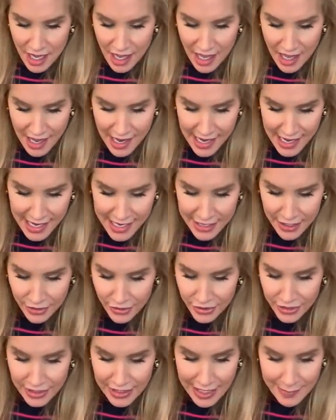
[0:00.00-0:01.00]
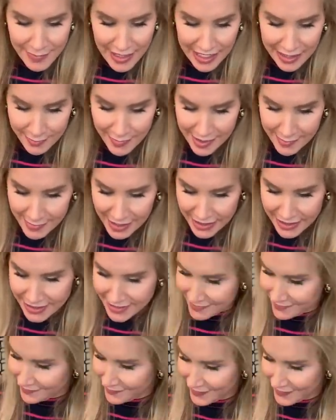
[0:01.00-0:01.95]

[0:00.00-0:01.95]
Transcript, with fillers: I could not make up my mind.